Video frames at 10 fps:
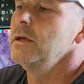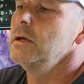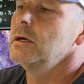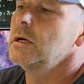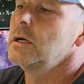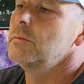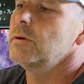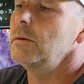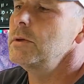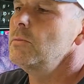
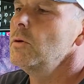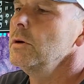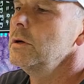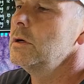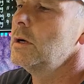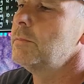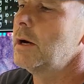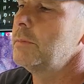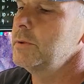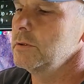Probably more
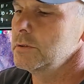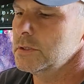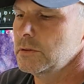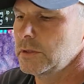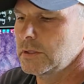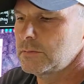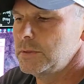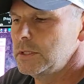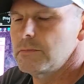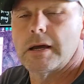popular is going to
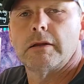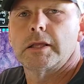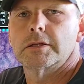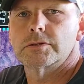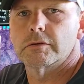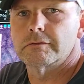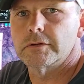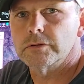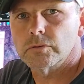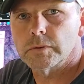be mounting it to a
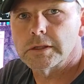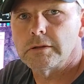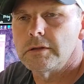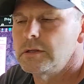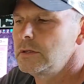filter wheel.